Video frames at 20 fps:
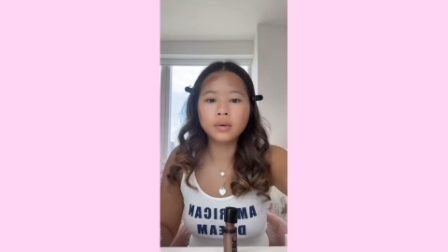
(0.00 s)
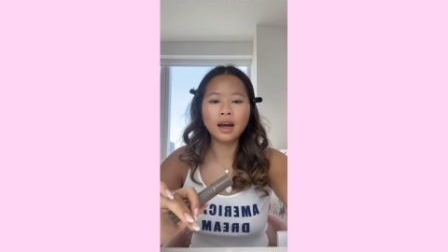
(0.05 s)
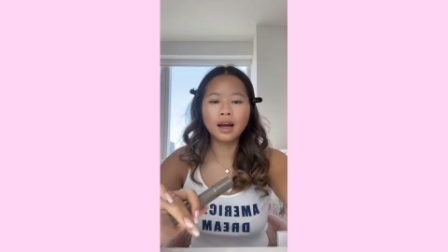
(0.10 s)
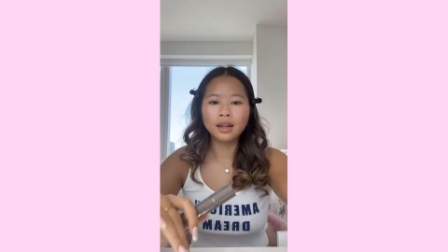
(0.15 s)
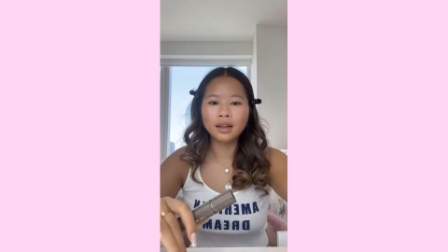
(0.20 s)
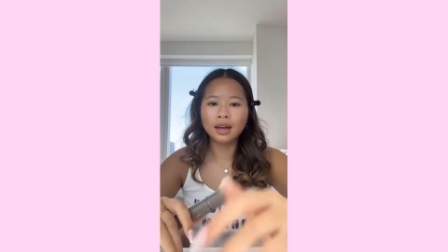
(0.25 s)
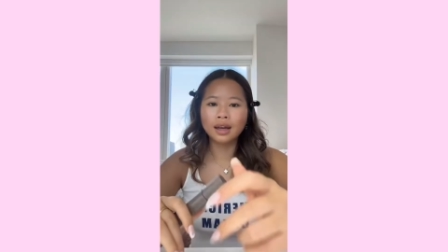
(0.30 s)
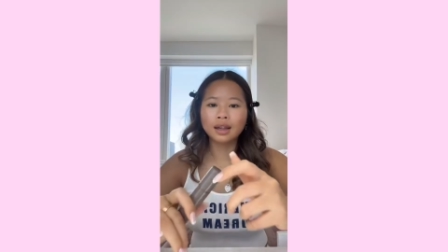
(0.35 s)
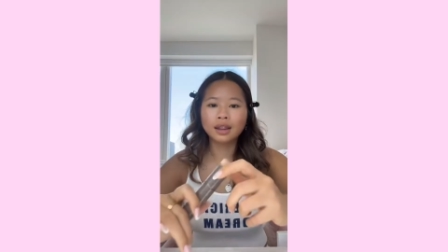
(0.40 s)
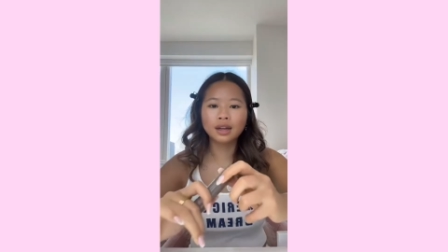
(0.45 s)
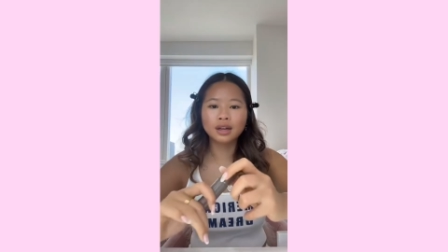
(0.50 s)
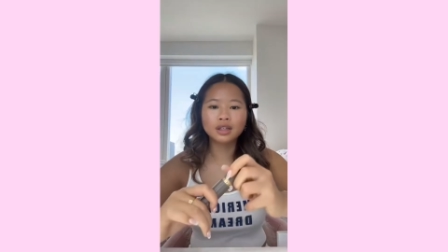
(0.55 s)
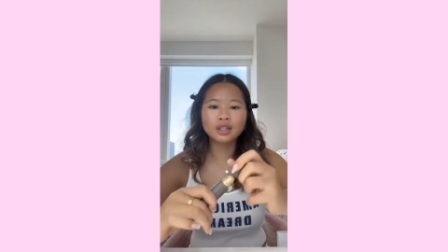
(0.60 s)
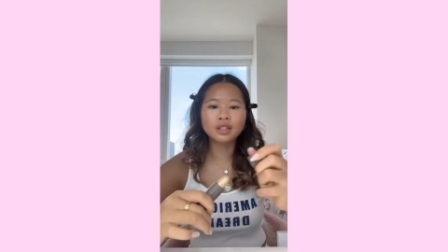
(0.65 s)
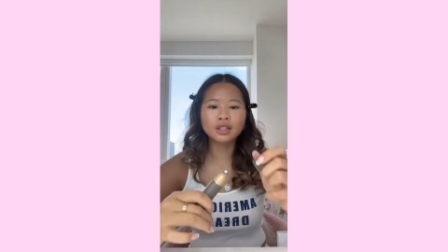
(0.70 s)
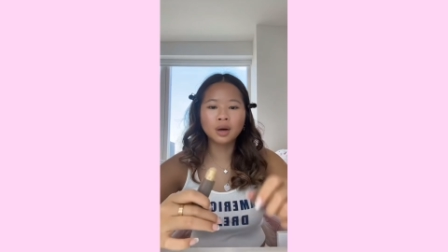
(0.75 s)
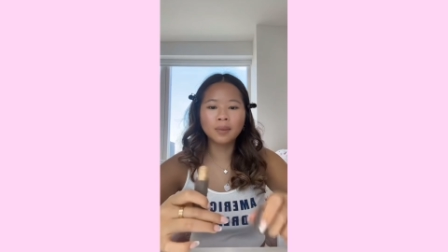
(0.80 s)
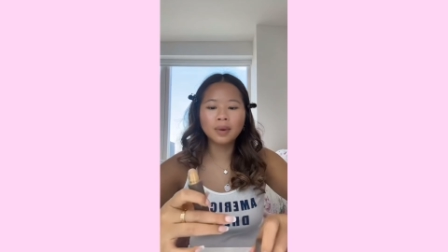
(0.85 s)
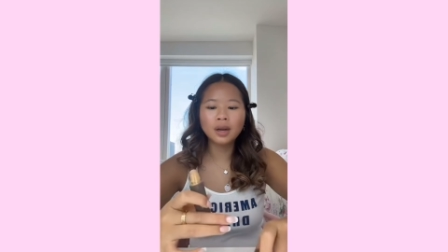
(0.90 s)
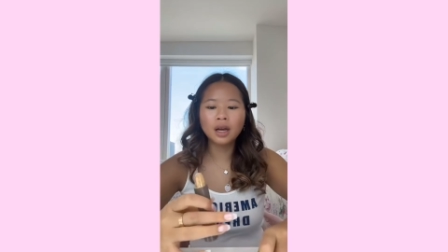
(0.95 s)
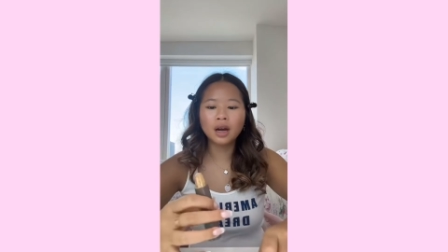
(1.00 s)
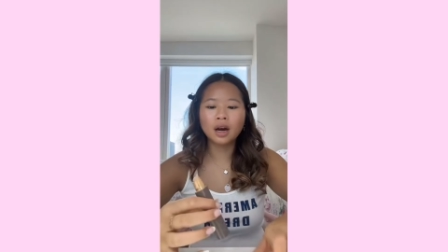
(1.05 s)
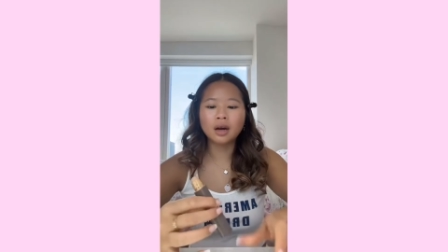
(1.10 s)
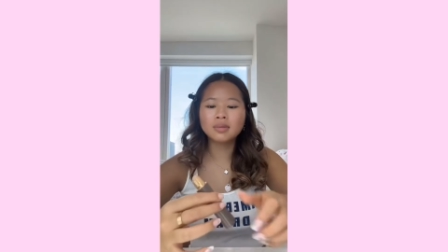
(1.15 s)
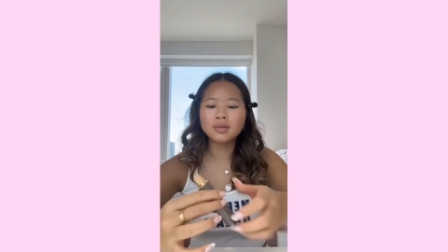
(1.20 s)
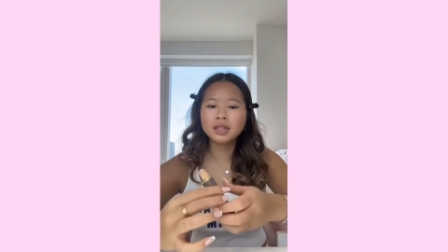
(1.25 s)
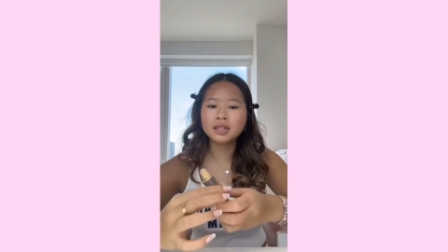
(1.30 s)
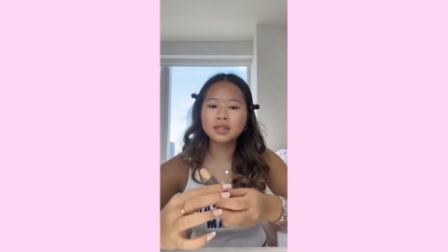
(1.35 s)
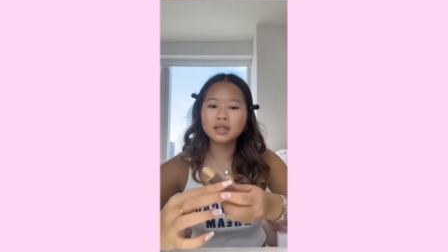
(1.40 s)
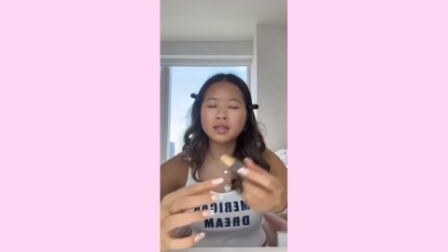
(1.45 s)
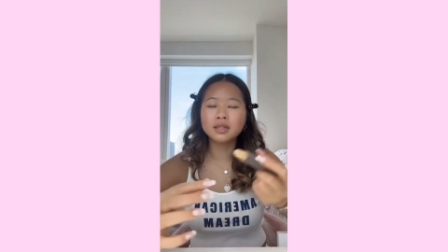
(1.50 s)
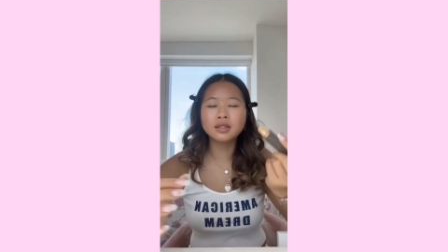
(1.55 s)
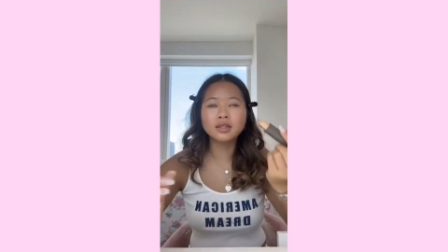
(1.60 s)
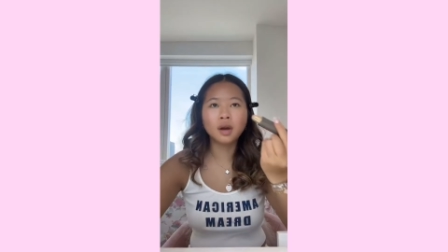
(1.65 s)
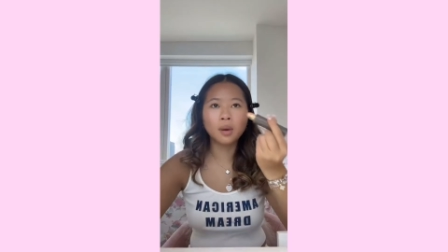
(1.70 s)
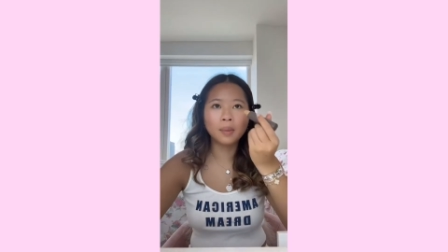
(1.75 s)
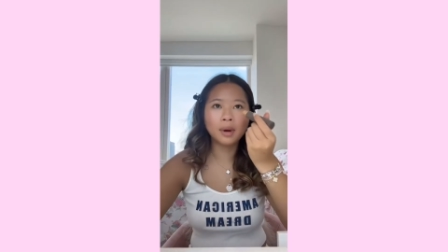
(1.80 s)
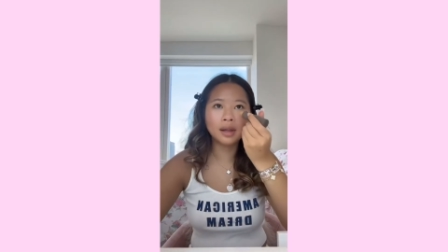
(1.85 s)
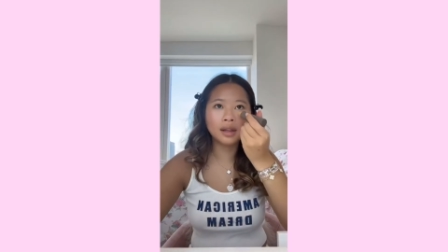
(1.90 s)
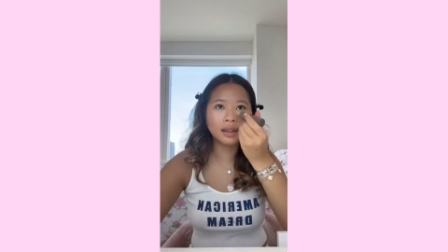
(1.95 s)
Like, there are so many options and so
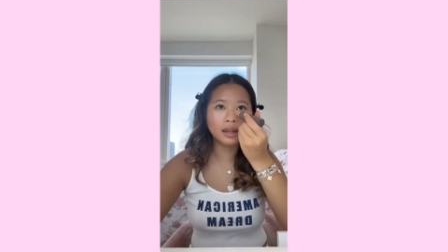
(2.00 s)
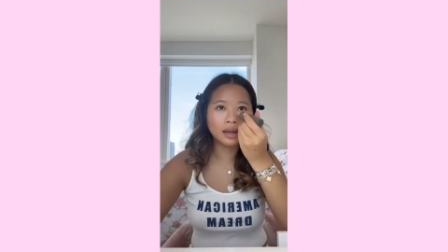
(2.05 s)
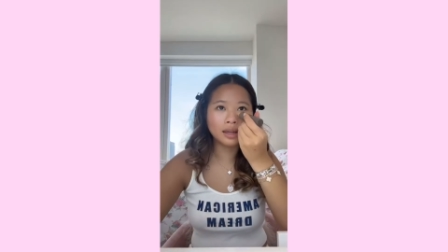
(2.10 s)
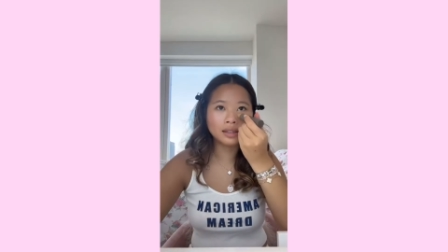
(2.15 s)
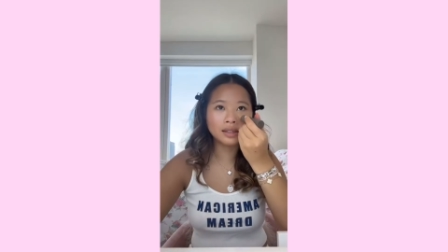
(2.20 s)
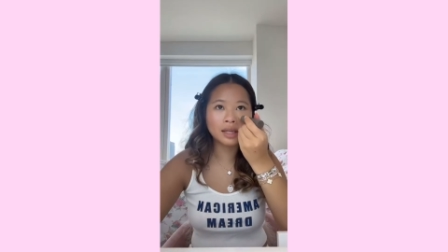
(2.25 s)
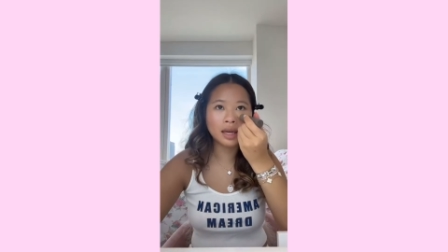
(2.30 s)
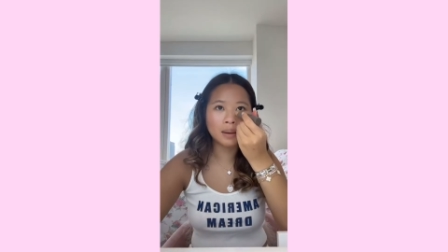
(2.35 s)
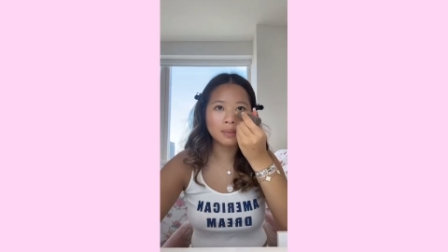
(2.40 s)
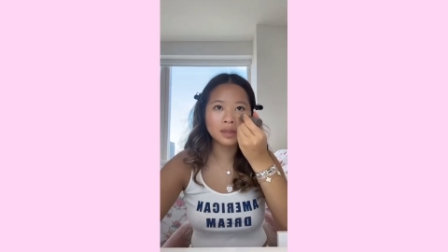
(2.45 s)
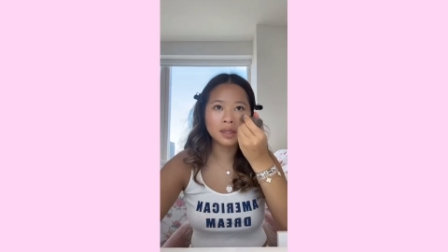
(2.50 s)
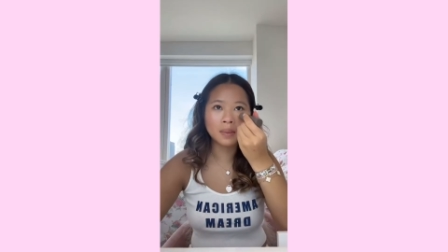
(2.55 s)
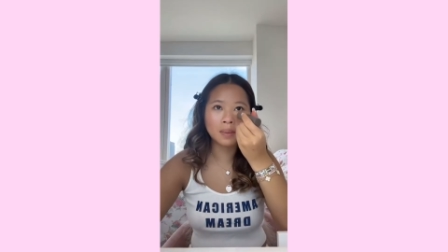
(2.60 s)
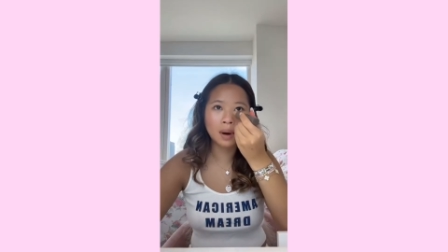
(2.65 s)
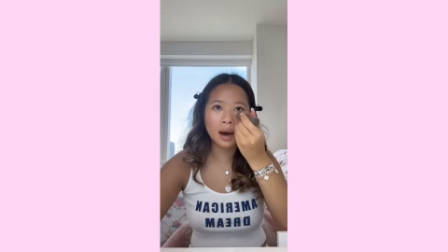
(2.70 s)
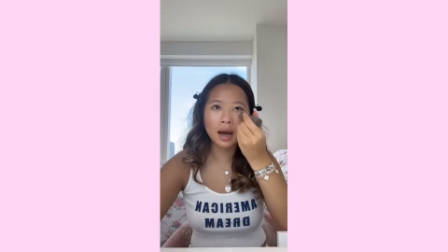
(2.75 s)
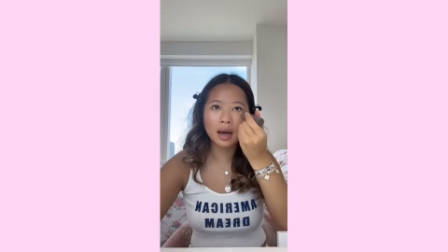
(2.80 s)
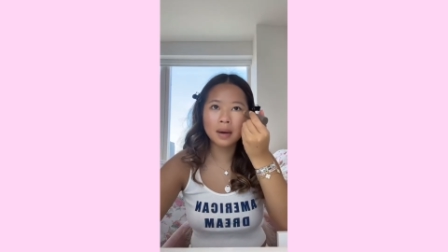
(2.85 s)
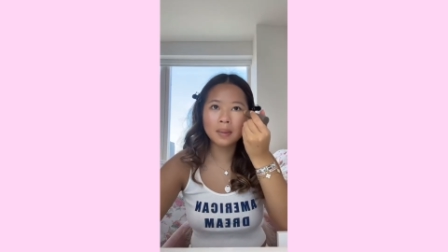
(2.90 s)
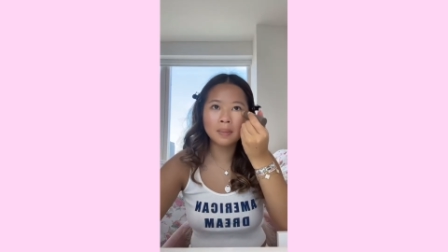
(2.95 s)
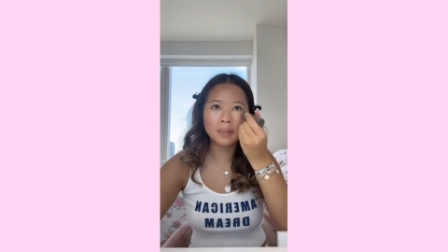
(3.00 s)
many things come to mind,